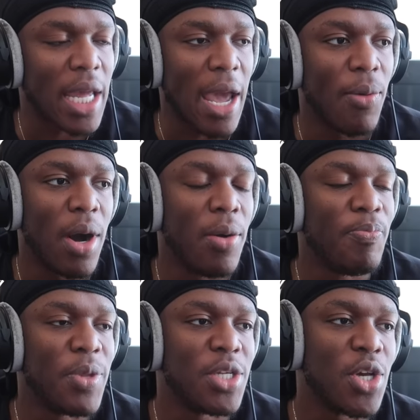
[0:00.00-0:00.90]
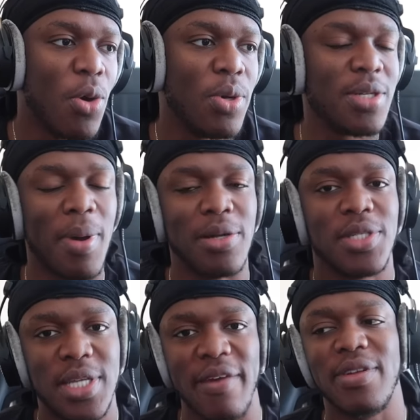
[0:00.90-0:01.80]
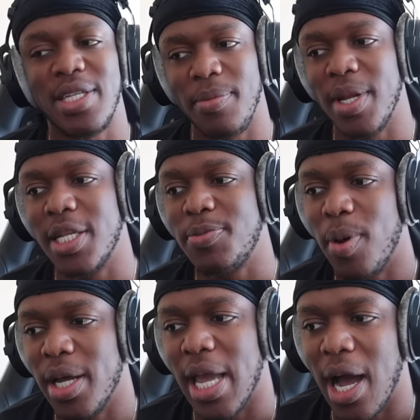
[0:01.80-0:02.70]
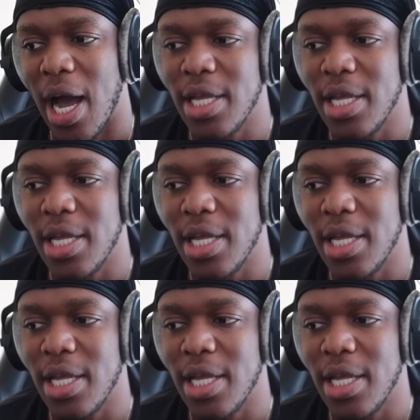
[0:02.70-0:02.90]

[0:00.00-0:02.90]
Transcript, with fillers: Okay, well, the show was about 70 minutes, but yeah,